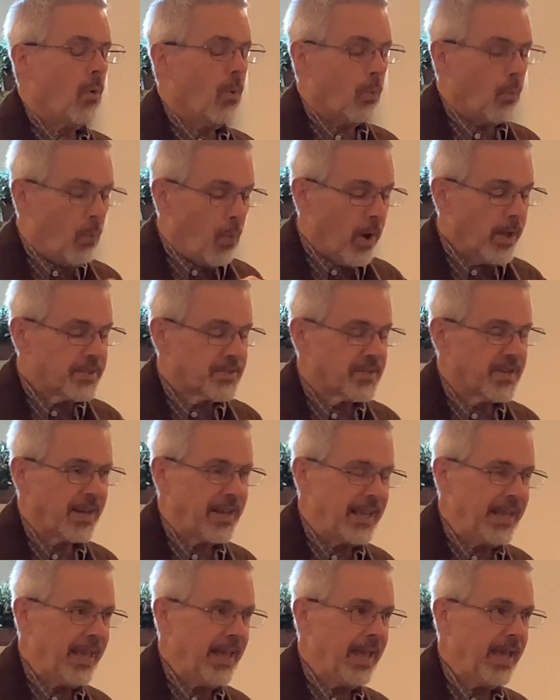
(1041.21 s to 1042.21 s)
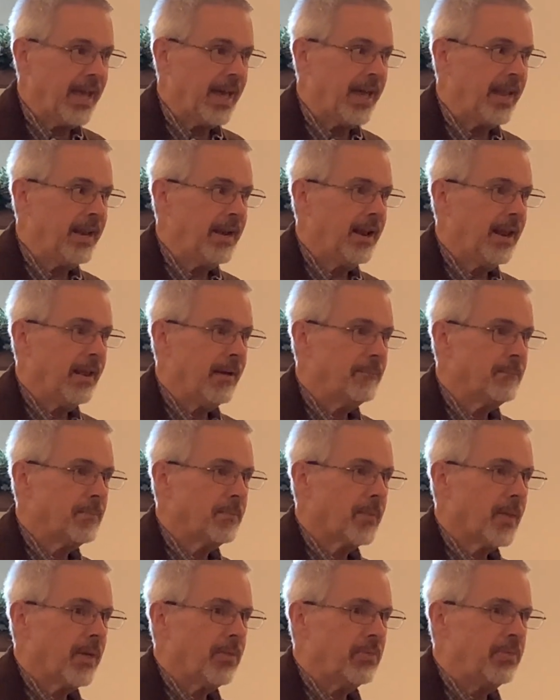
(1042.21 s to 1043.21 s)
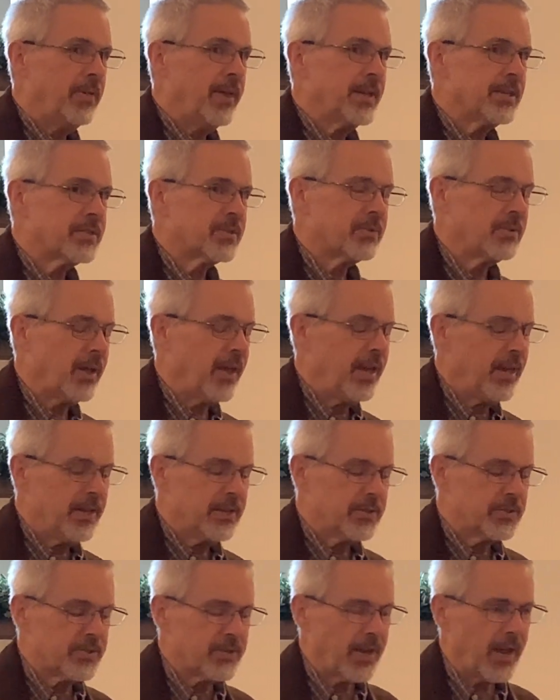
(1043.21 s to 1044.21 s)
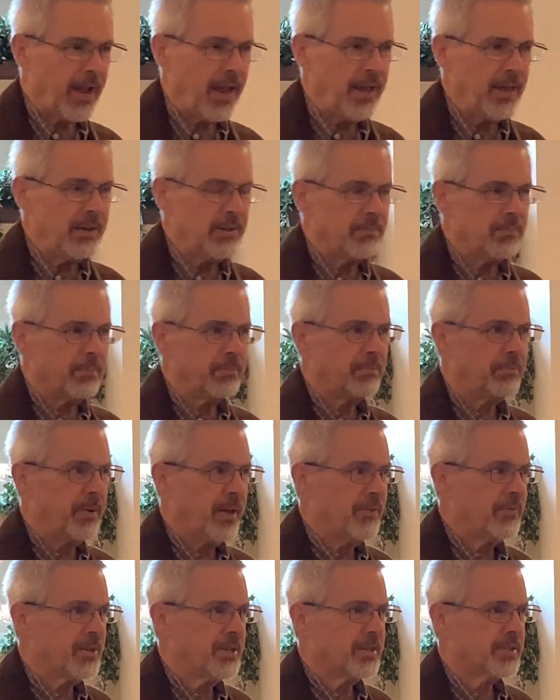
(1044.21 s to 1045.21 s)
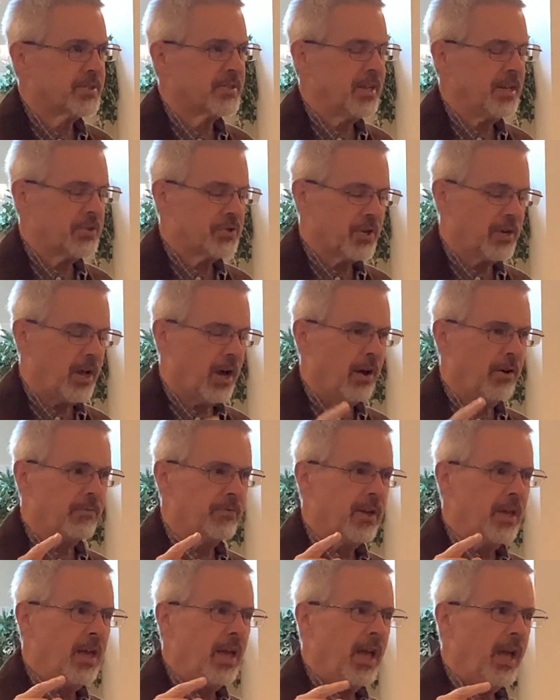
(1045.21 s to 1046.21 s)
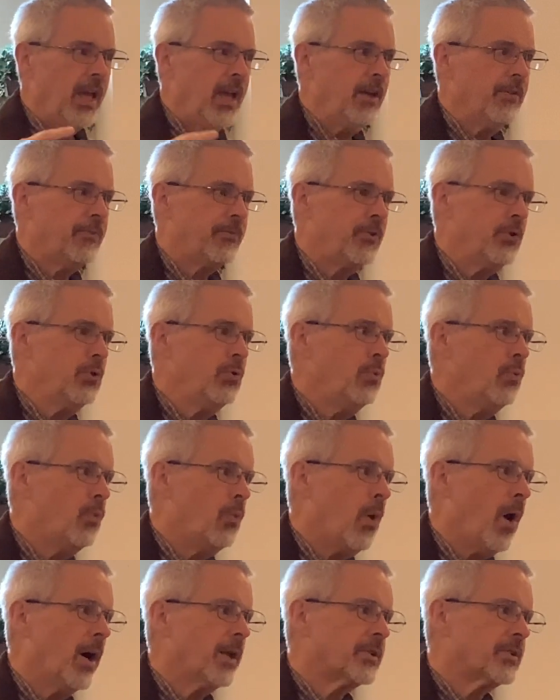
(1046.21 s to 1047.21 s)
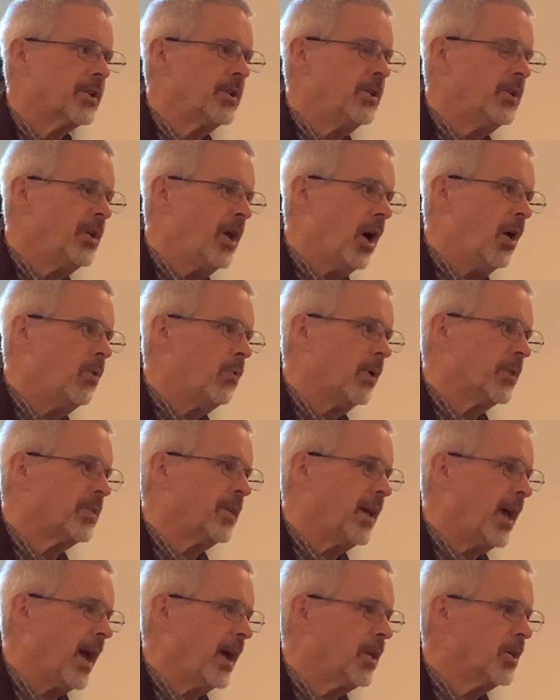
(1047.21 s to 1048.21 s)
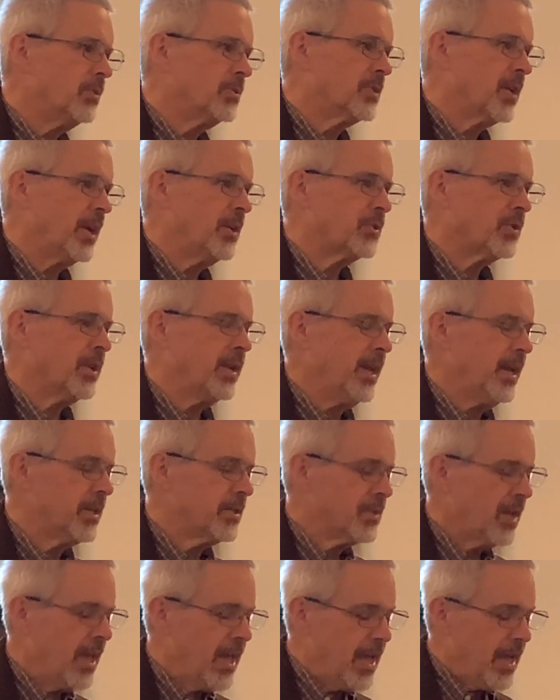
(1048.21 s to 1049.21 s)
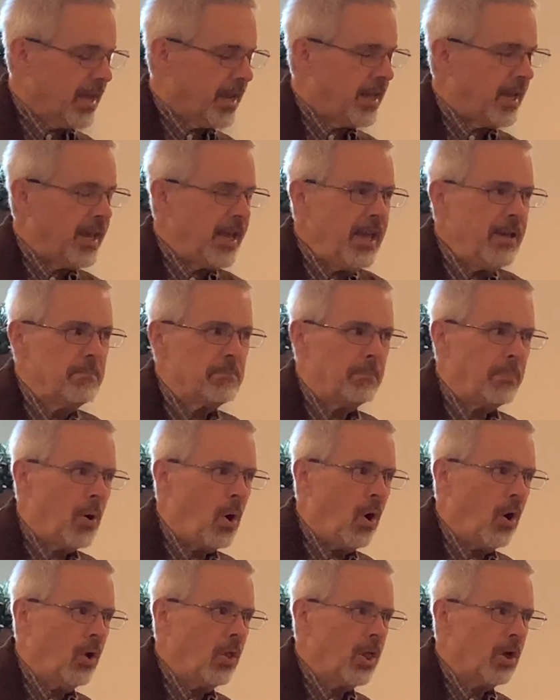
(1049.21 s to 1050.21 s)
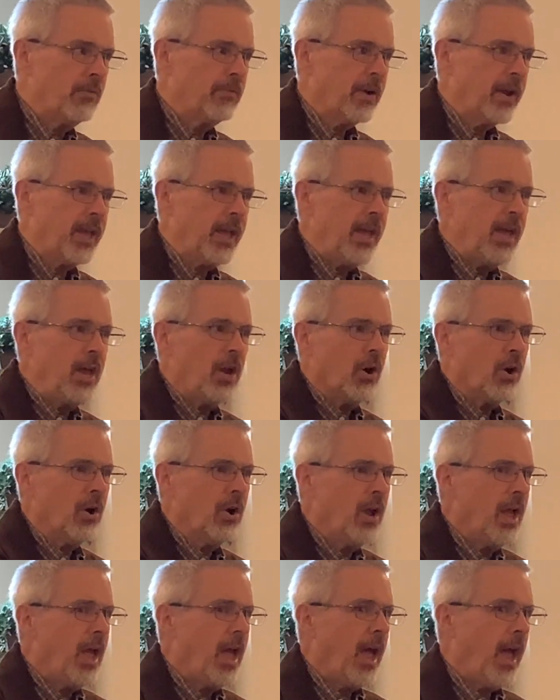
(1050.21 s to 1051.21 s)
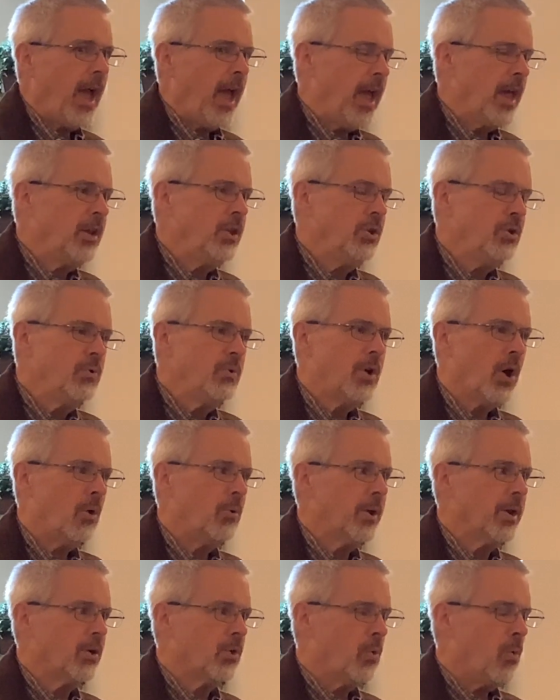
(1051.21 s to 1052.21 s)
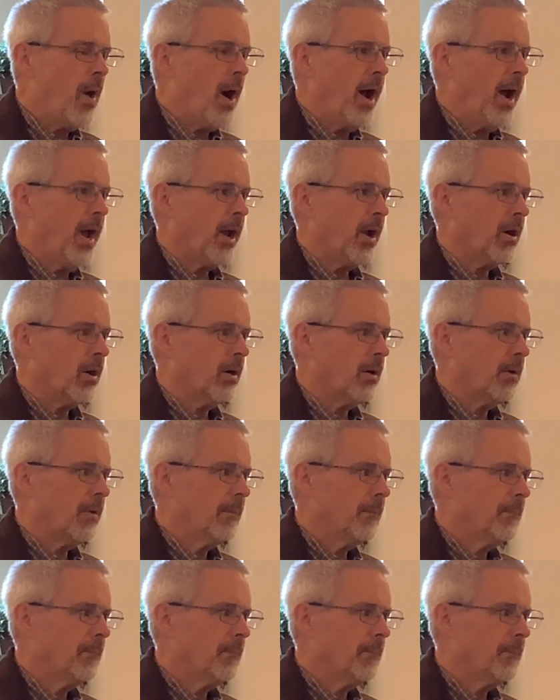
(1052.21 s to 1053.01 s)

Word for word: once again, this is a bit of a decision of if you want to know what the accusation is, keep Paul over here and you go inquire